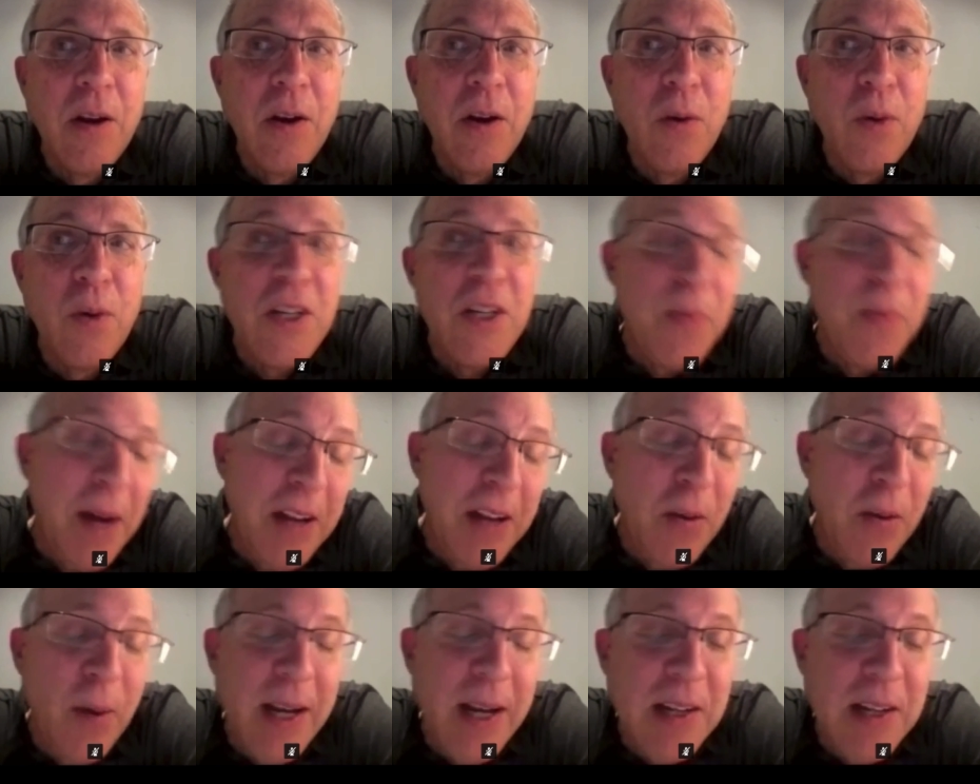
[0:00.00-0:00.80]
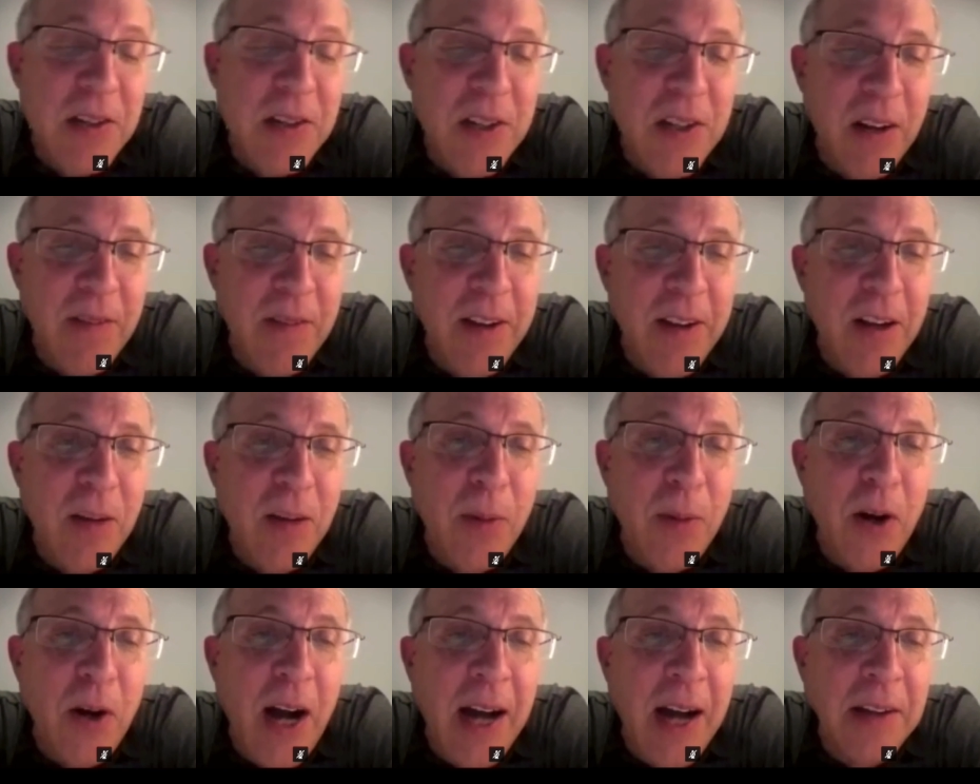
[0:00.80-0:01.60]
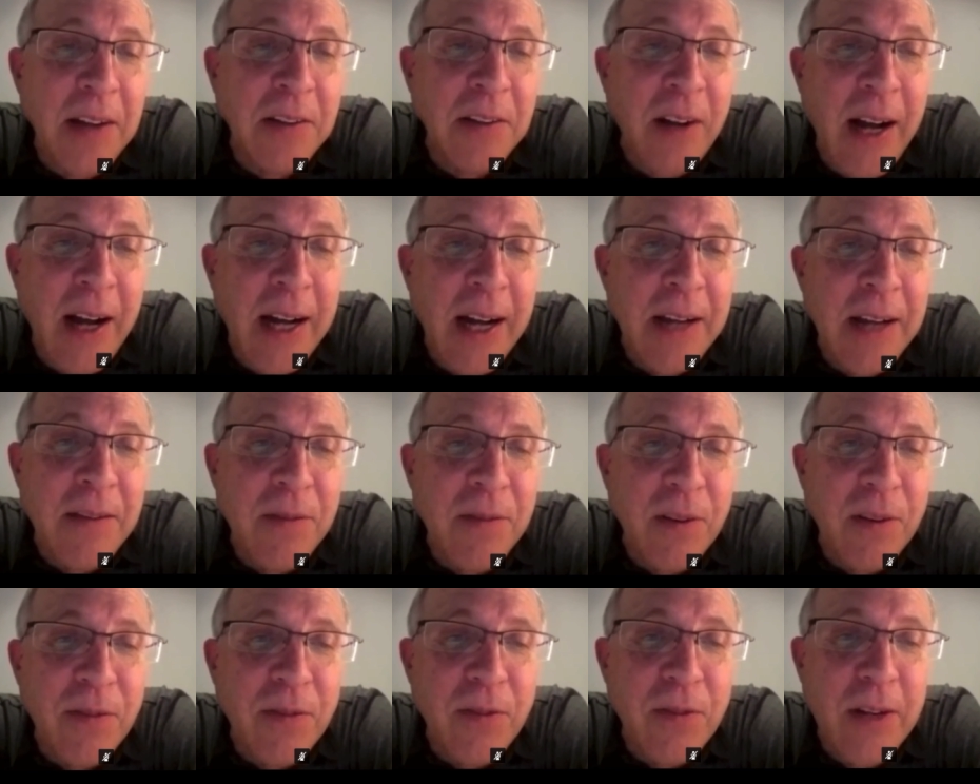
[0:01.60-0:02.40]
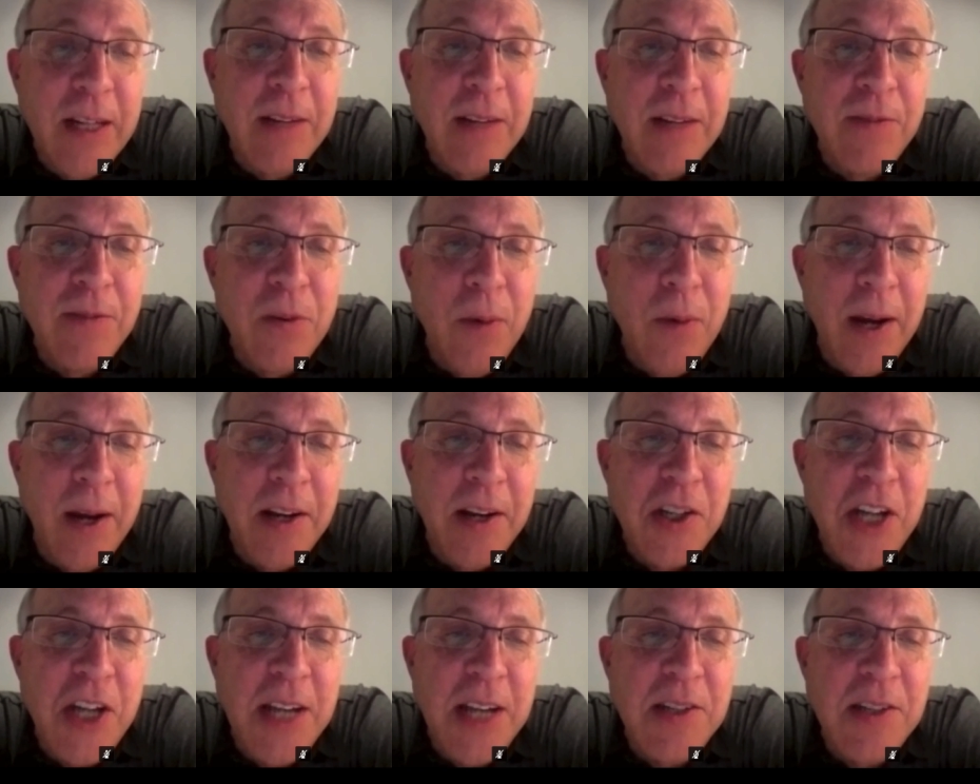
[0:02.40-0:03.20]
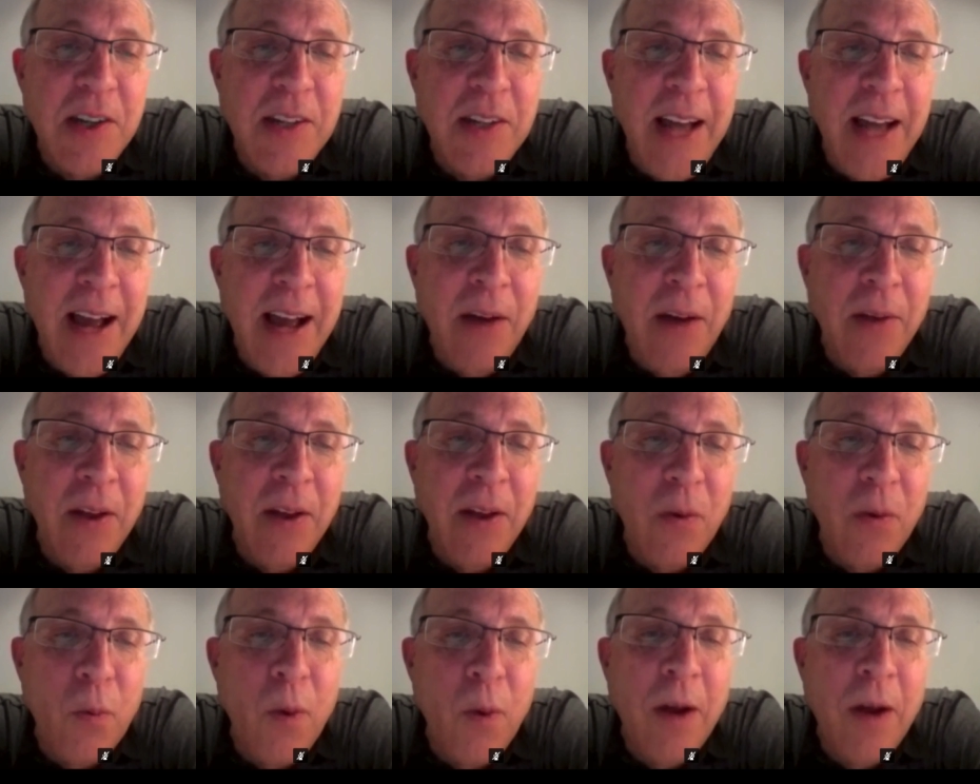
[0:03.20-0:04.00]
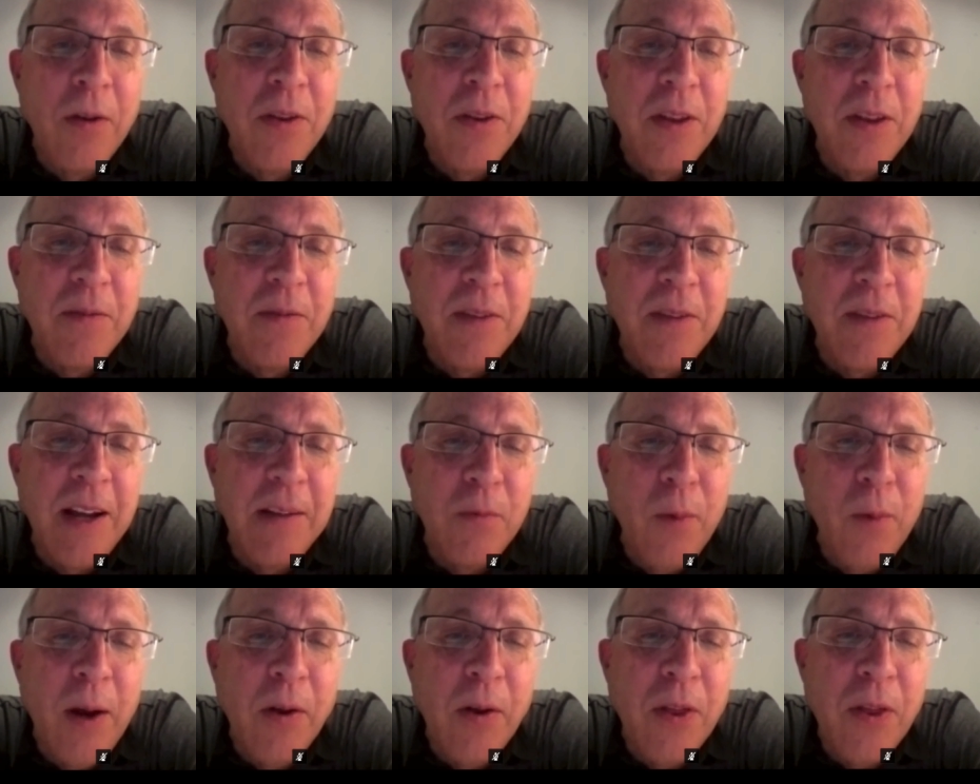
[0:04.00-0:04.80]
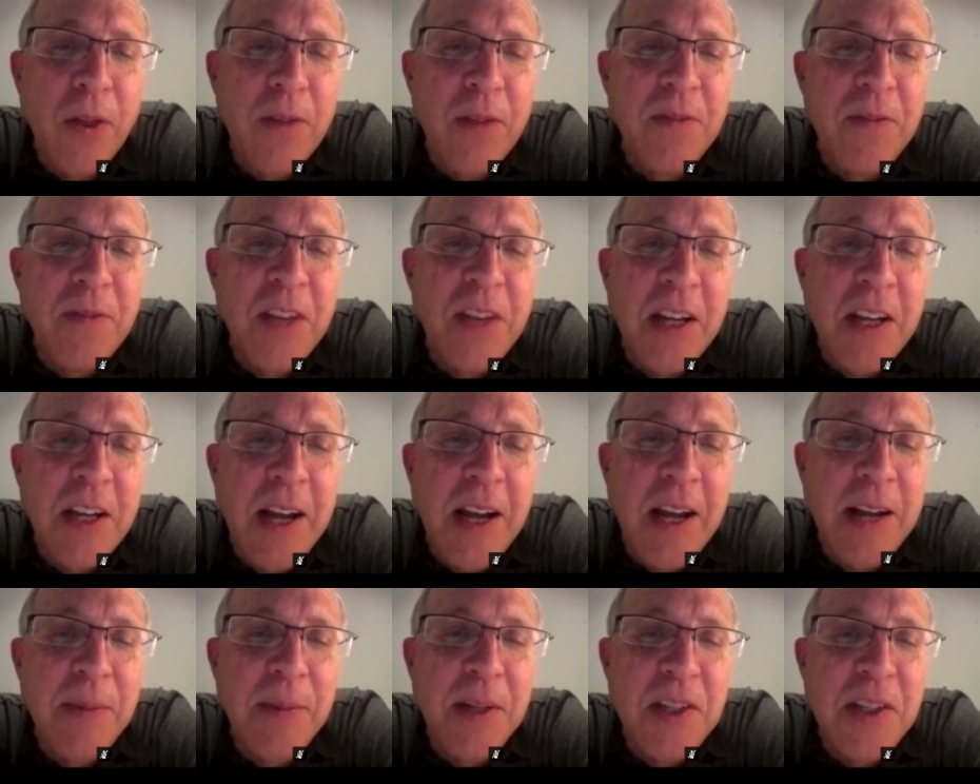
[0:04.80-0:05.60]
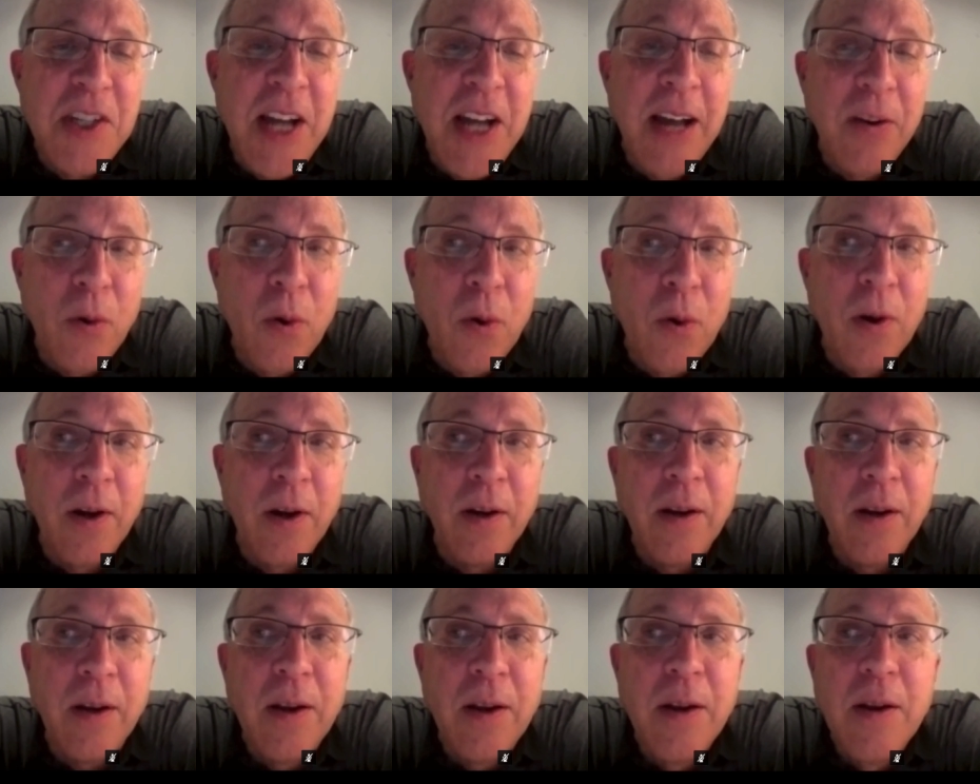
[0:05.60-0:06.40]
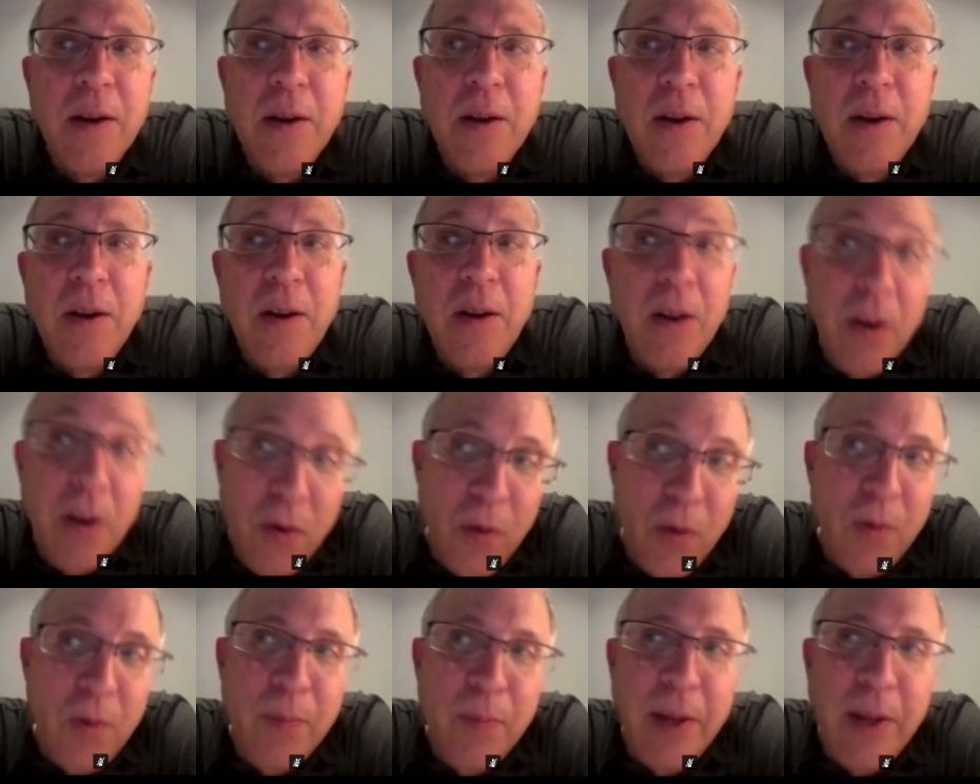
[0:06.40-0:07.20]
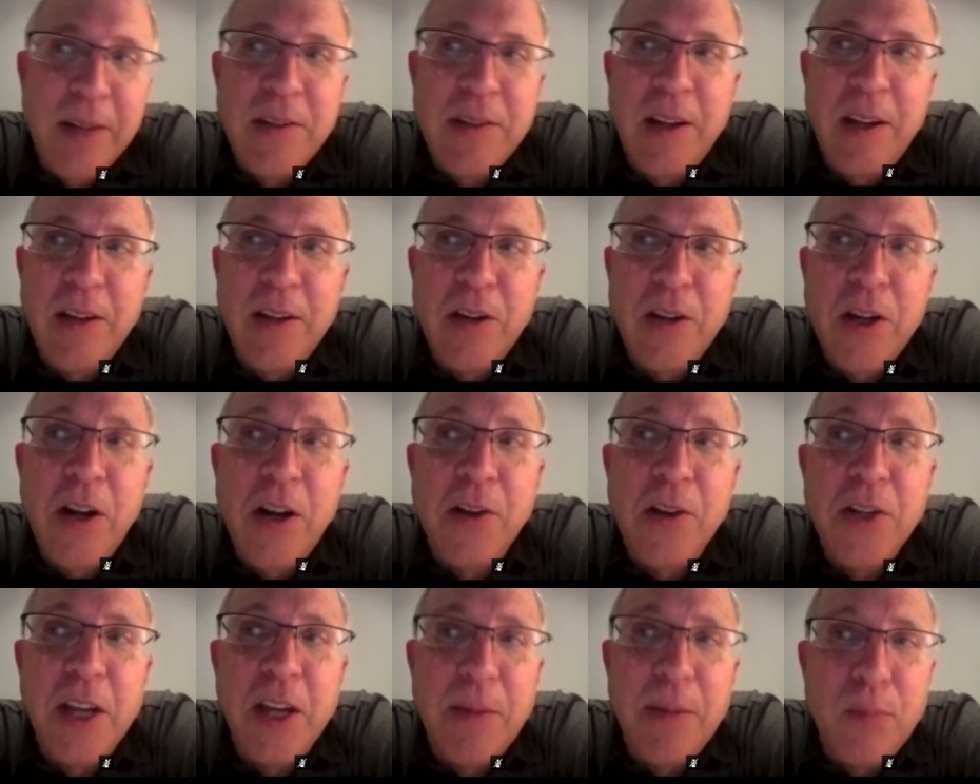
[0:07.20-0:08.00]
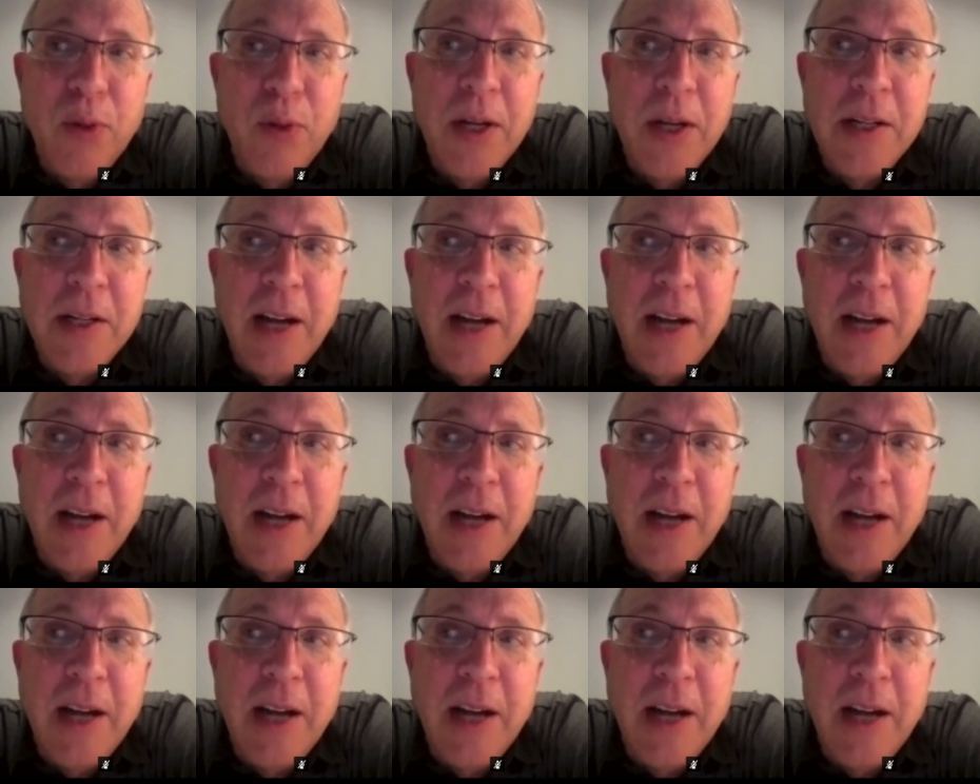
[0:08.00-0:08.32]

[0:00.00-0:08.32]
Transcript: which, by the way, is available online for free if you want to chase it down at wealthofthecommons.org. But you can also get print